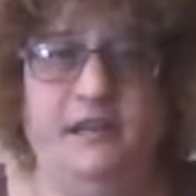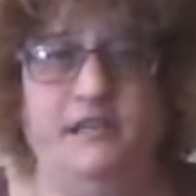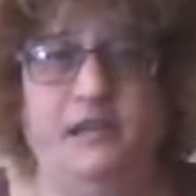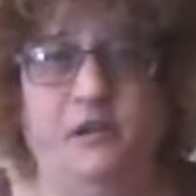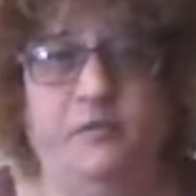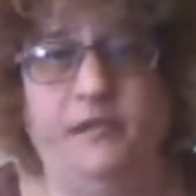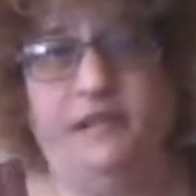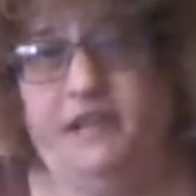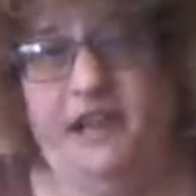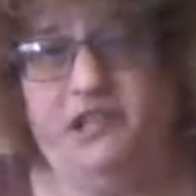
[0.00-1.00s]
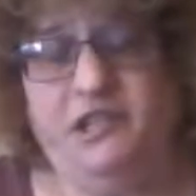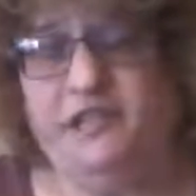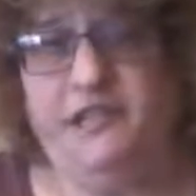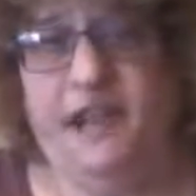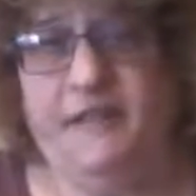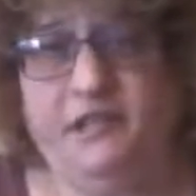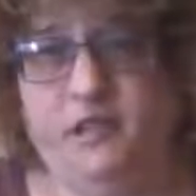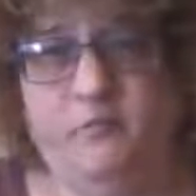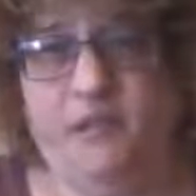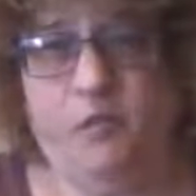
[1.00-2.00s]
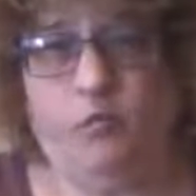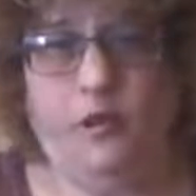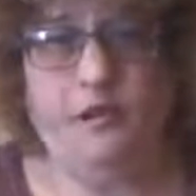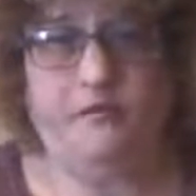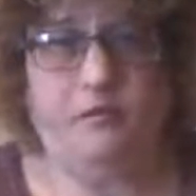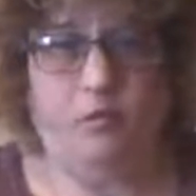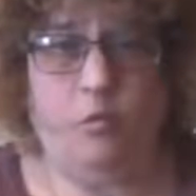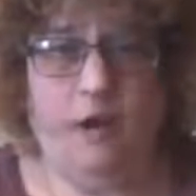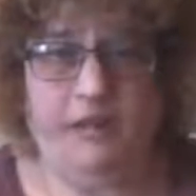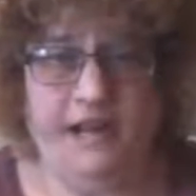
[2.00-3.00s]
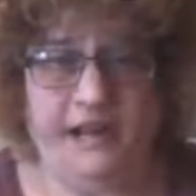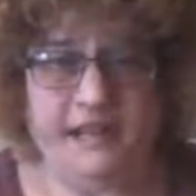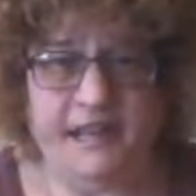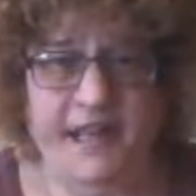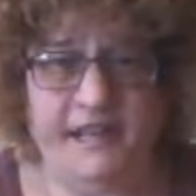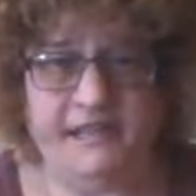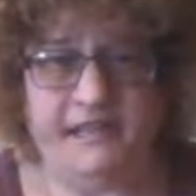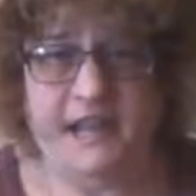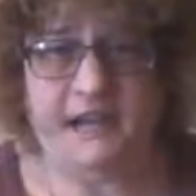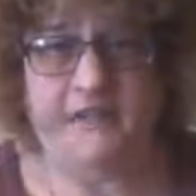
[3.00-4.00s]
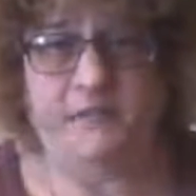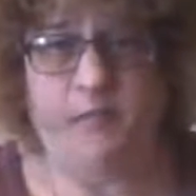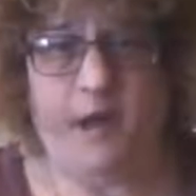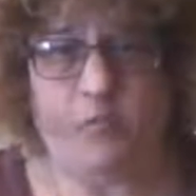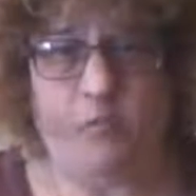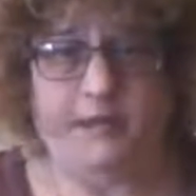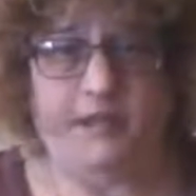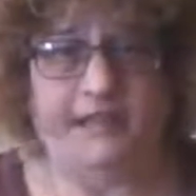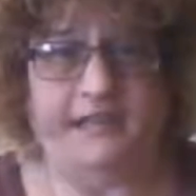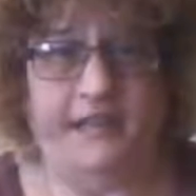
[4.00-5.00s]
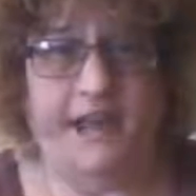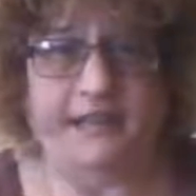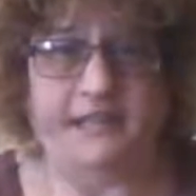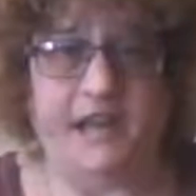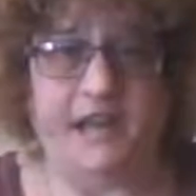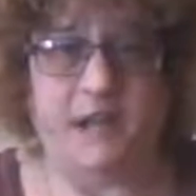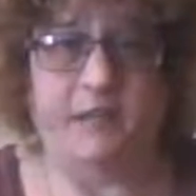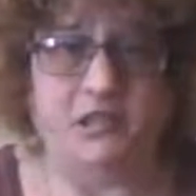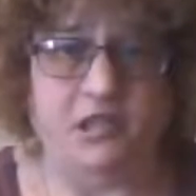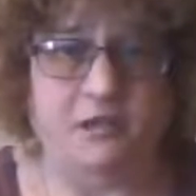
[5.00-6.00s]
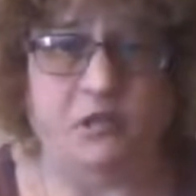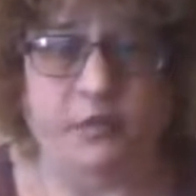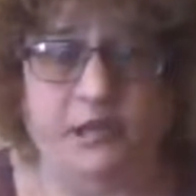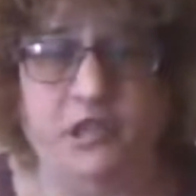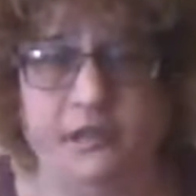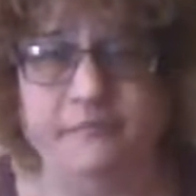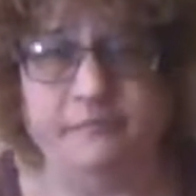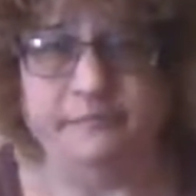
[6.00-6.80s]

So they just have so many wonderful qualities. I can't say enough about what that's like, tapping into your intuition.